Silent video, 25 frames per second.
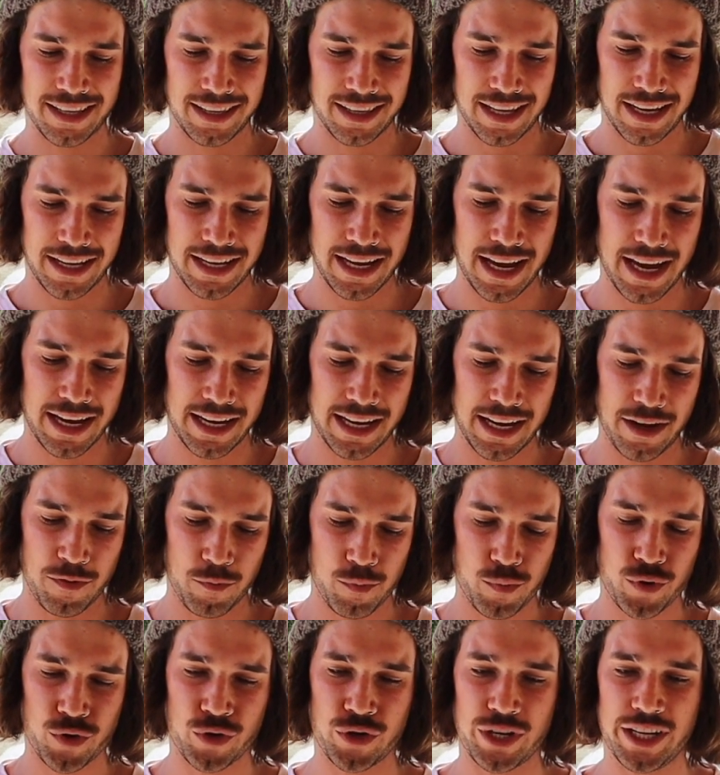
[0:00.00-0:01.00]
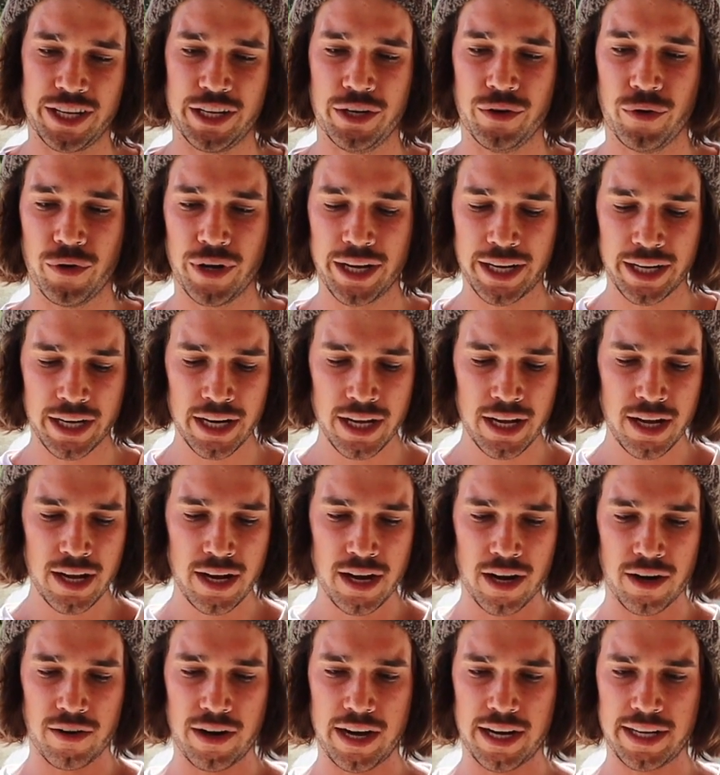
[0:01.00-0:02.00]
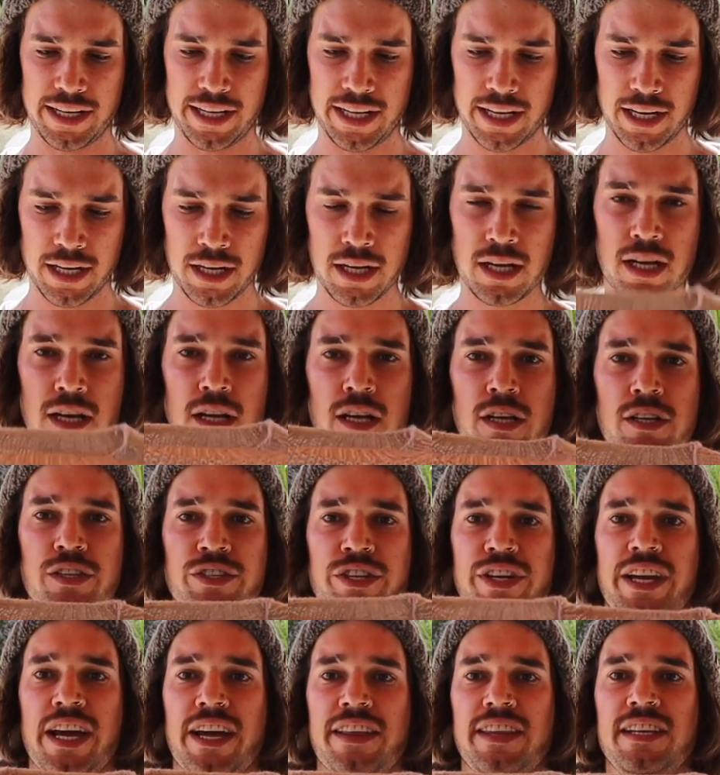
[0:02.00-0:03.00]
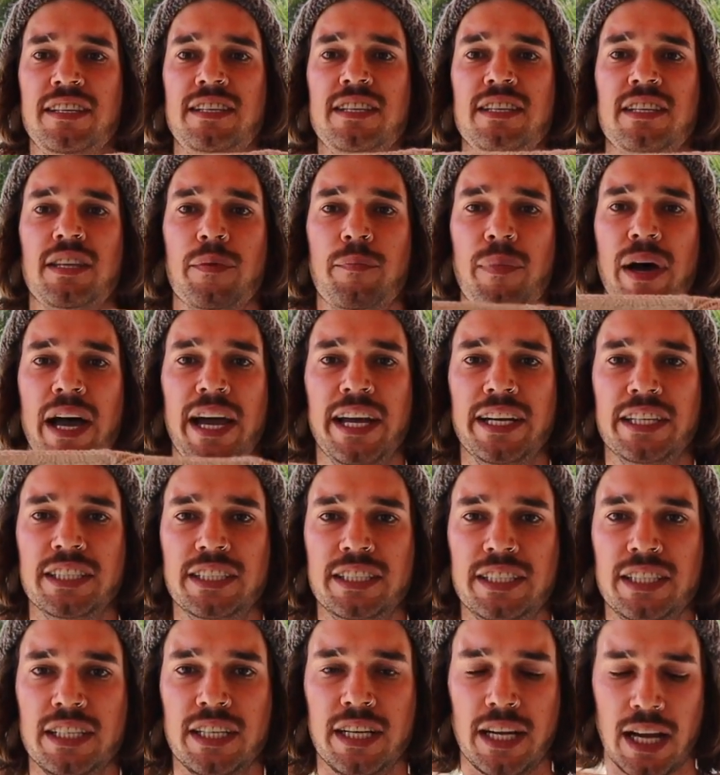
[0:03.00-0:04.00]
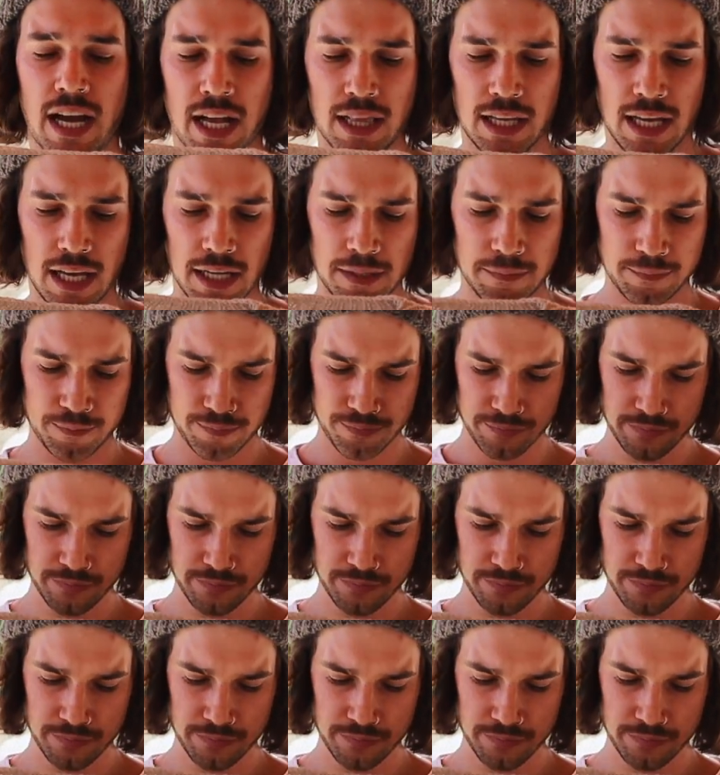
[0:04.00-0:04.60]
They can get pretty annoying around here. So yeah, this is the beige colour.